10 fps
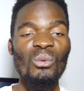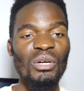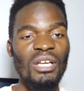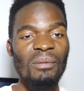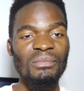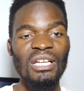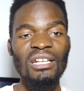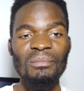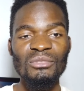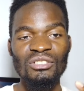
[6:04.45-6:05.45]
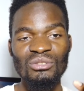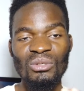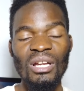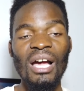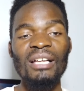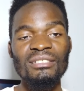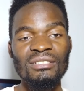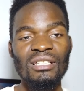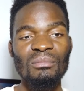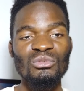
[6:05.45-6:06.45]
When I'm done, I'm just gonna
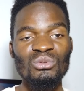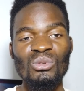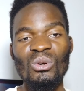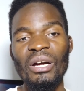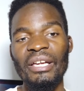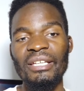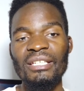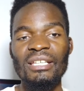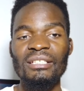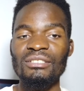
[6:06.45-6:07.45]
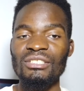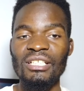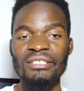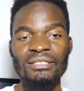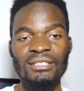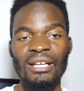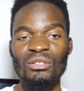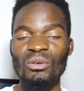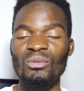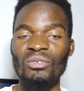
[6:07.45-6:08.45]
ask them to go ahead and just
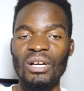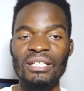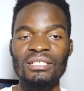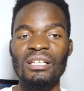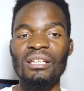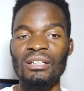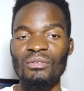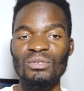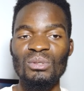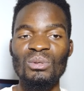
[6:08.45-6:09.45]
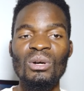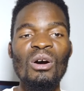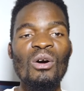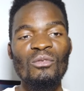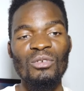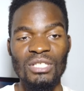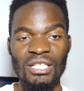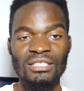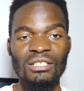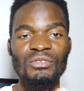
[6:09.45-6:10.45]
kind of write a review for
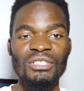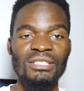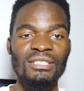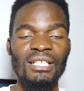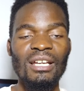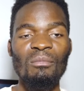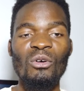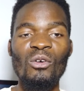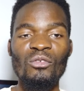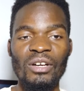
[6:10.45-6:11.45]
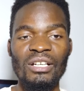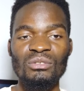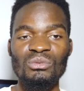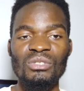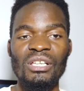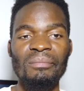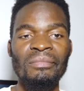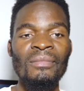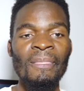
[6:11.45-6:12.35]
the services that I'm offering to them.